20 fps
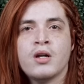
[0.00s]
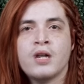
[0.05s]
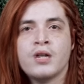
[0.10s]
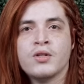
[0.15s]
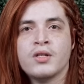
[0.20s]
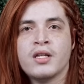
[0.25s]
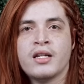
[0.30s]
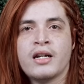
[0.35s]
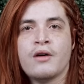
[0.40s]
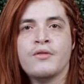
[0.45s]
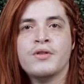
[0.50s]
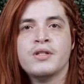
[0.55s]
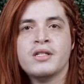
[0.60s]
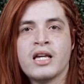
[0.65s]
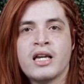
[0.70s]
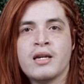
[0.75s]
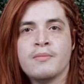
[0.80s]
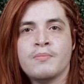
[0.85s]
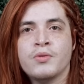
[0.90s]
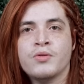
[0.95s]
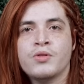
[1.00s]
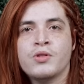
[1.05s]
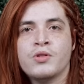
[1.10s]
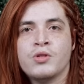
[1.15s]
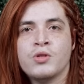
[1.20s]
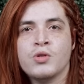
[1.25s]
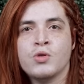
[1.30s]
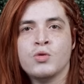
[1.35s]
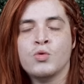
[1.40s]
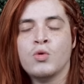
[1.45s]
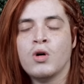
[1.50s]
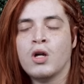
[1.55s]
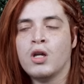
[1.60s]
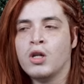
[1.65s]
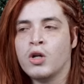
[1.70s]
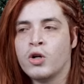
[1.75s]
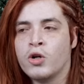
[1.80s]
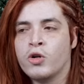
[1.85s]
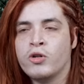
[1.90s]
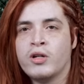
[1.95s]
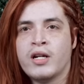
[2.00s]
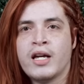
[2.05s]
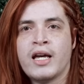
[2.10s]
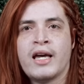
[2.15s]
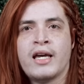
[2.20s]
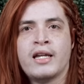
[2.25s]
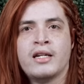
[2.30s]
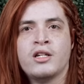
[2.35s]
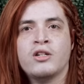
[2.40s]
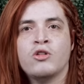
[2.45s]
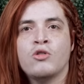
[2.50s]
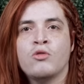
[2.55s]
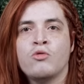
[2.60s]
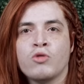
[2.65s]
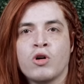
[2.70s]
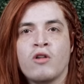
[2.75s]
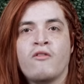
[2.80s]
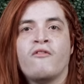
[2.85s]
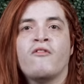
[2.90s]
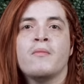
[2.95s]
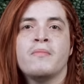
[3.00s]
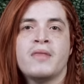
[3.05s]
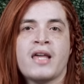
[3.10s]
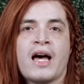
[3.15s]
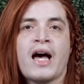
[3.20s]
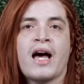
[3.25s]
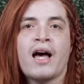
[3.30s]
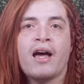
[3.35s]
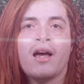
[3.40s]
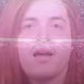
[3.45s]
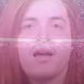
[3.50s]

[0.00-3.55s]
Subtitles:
so then I was able to learn and grow from that.